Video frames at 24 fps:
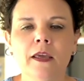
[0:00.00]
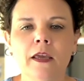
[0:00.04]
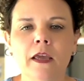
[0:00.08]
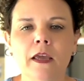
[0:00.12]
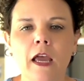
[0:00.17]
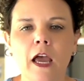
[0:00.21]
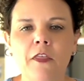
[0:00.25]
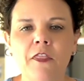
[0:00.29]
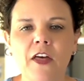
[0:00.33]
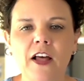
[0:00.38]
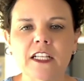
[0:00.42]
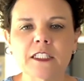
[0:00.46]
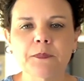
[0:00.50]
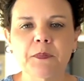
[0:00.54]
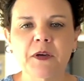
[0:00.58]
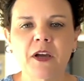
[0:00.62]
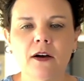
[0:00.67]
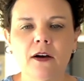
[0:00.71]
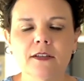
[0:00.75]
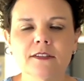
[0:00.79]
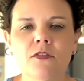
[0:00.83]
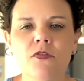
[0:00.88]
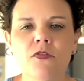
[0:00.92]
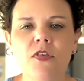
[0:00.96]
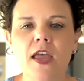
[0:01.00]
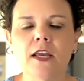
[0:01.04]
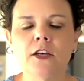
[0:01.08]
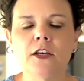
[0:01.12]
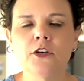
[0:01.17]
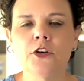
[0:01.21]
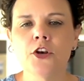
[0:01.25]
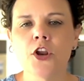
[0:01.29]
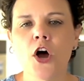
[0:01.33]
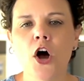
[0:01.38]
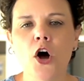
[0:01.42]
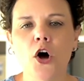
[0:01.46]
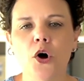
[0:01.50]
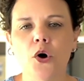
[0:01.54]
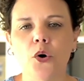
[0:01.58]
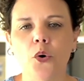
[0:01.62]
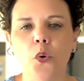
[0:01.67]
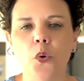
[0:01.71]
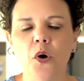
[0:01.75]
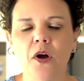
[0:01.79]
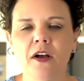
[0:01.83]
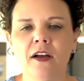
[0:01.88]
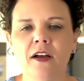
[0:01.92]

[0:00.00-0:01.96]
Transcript: And that's because they know